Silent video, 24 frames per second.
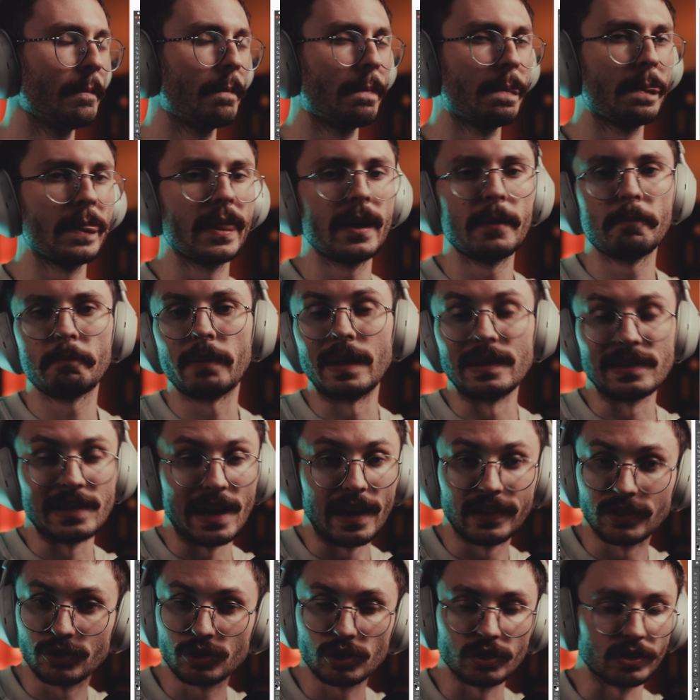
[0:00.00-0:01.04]

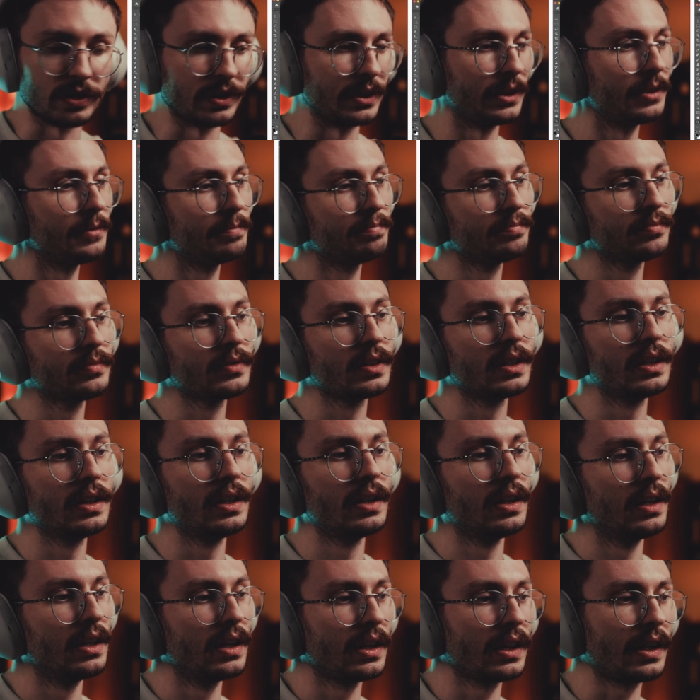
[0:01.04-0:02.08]
potentially
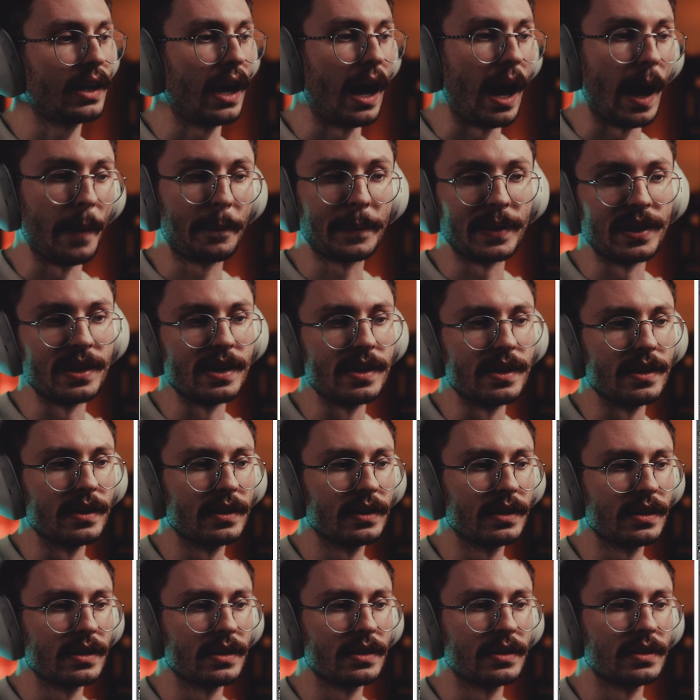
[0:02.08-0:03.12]
copy
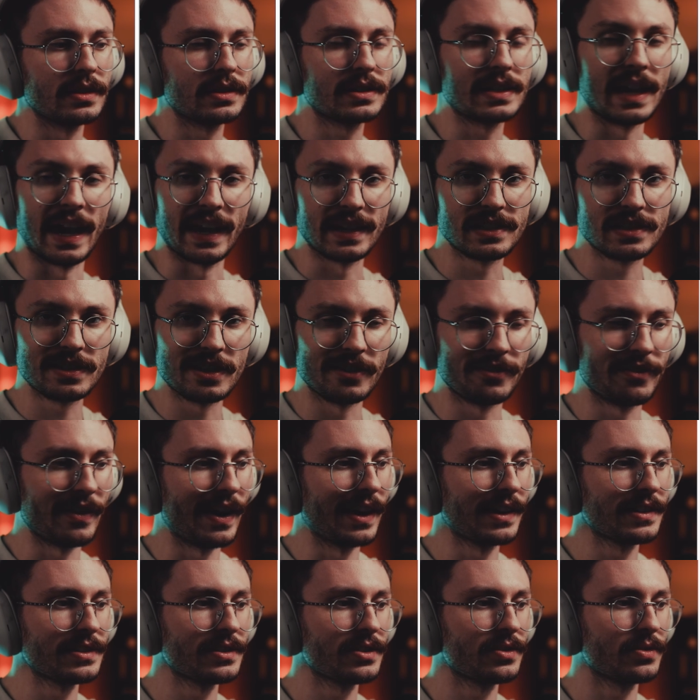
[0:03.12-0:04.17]
text
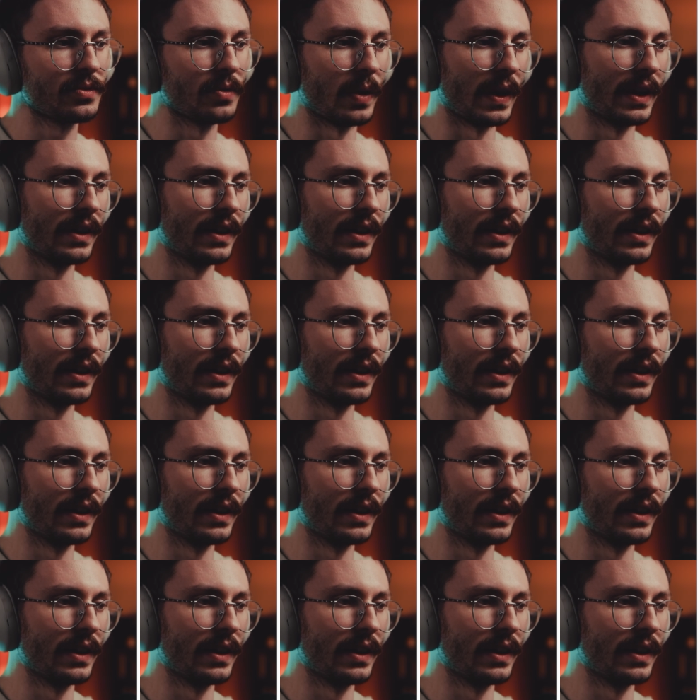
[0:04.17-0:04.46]
effects, right?